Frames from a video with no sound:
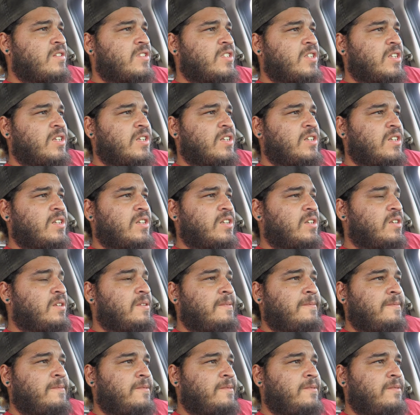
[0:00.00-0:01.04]
It's a
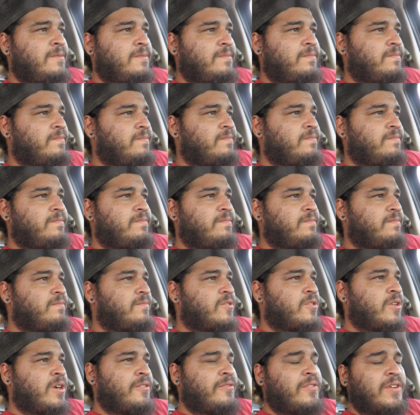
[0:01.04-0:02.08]

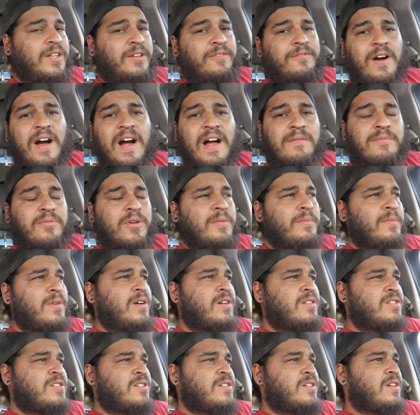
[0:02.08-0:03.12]
355 pretty
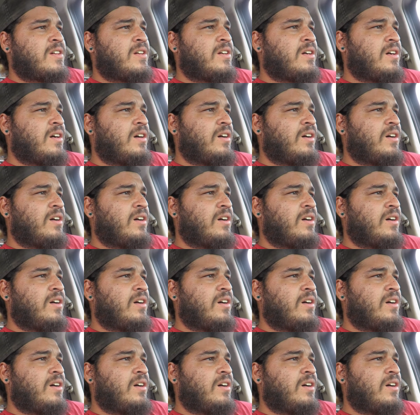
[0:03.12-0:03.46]
much,